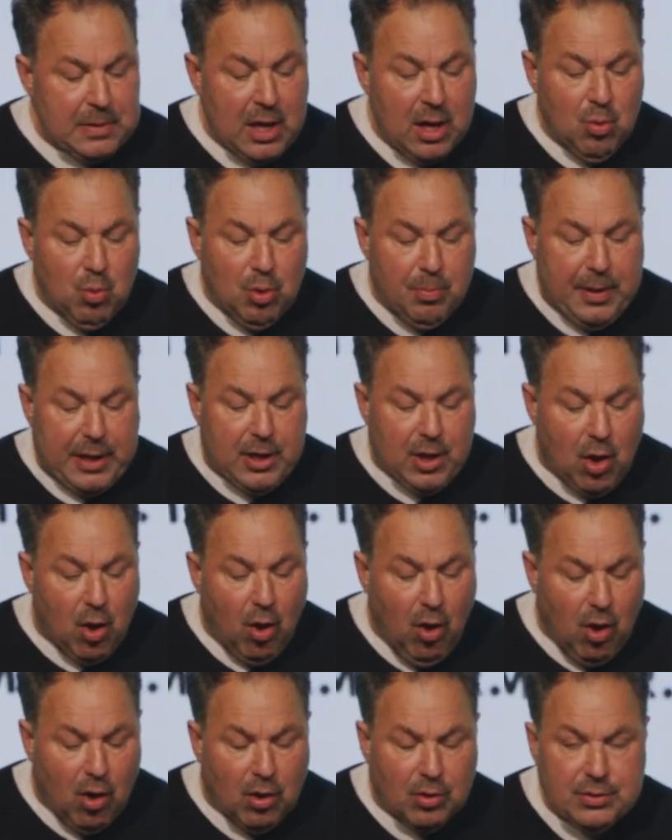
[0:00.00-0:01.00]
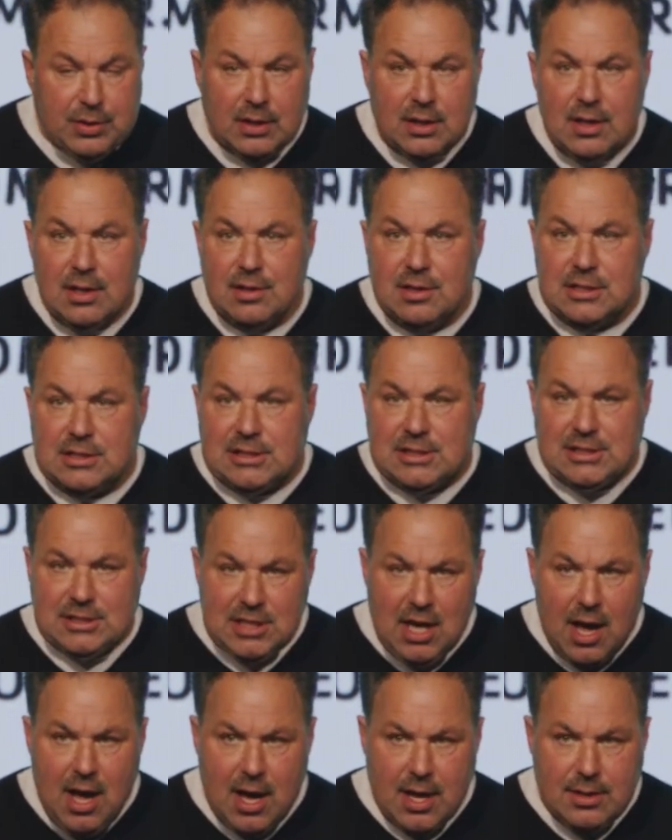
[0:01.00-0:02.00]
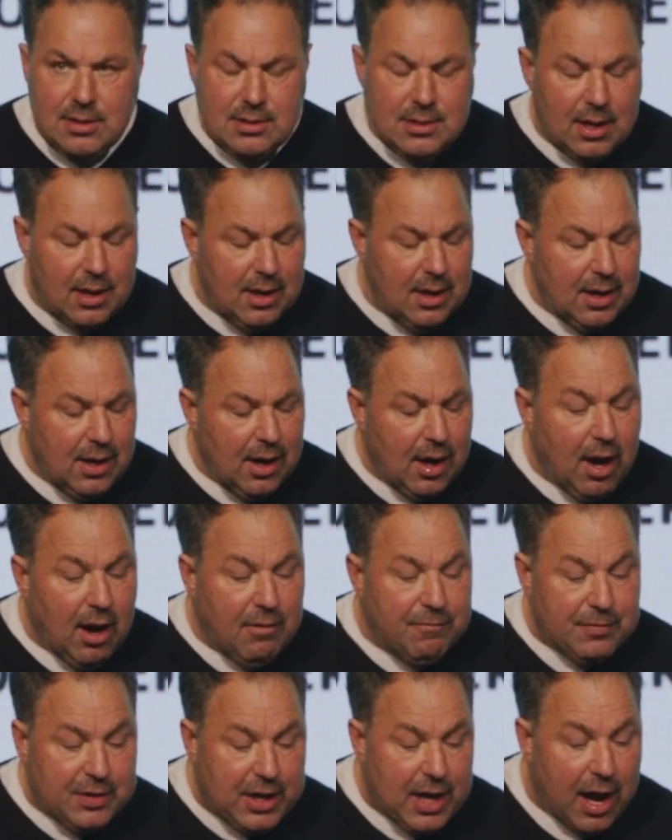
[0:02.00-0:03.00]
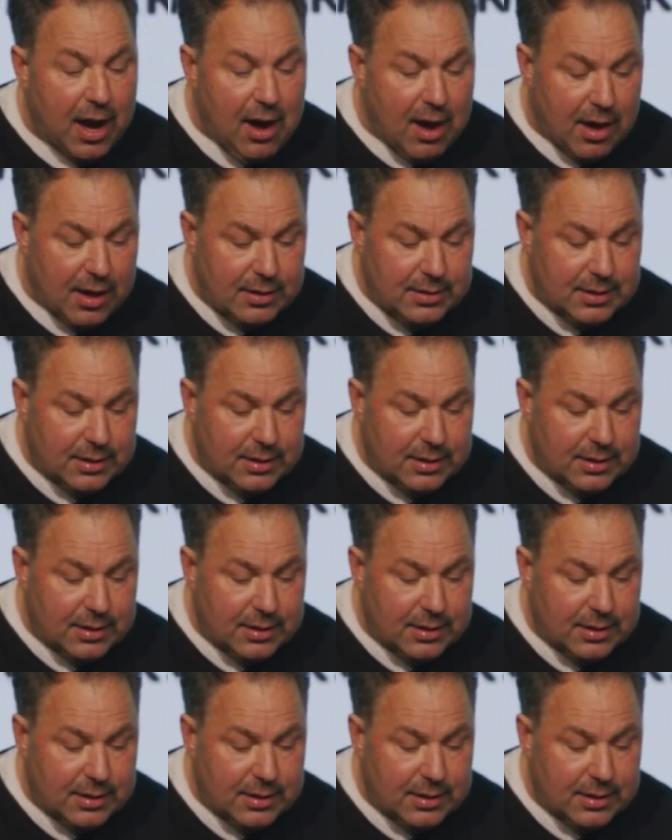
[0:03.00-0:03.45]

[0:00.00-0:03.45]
will be called the Son of God.